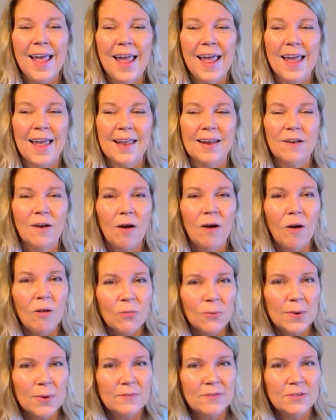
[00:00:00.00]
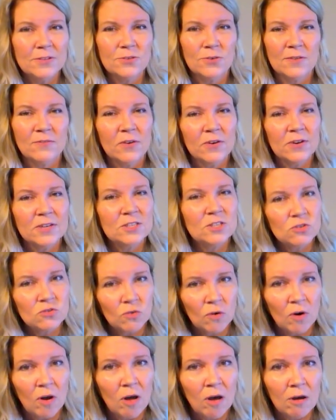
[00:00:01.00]
and all three of us are in a very
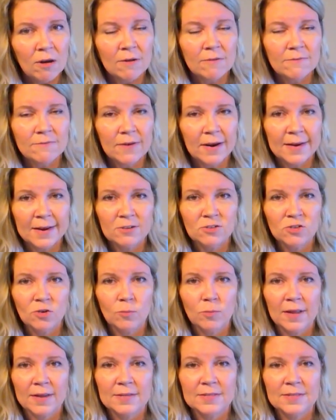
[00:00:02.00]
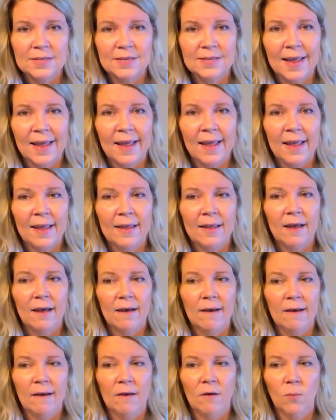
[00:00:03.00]
strong financial place today.
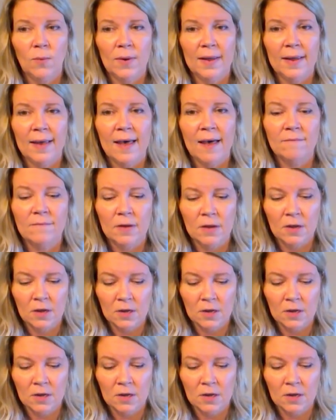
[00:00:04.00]
We have